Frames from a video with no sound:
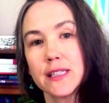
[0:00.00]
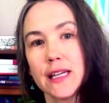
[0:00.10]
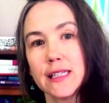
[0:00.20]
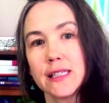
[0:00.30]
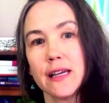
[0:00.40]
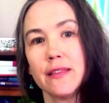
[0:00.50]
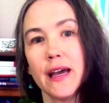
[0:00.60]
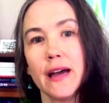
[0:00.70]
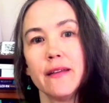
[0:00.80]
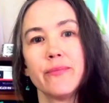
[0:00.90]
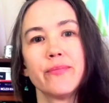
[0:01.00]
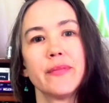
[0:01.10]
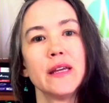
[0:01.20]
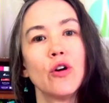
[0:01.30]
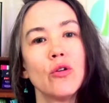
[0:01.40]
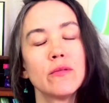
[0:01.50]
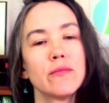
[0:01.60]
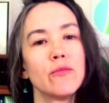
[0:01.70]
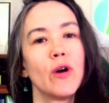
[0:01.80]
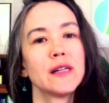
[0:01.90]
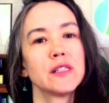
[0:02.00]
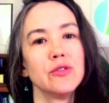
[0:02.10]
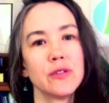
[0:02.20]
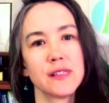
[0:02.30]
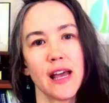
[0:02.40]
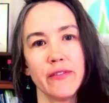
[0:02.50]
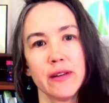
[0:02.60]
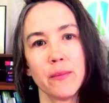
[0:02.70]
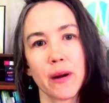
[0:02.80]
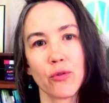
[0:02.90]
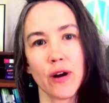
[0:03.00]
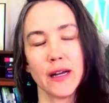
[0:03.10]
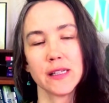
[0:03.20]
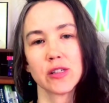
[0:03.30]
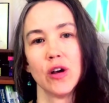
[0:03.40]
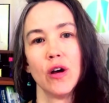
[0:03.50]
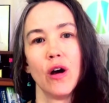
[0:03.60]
they said that they don't want students having to memorize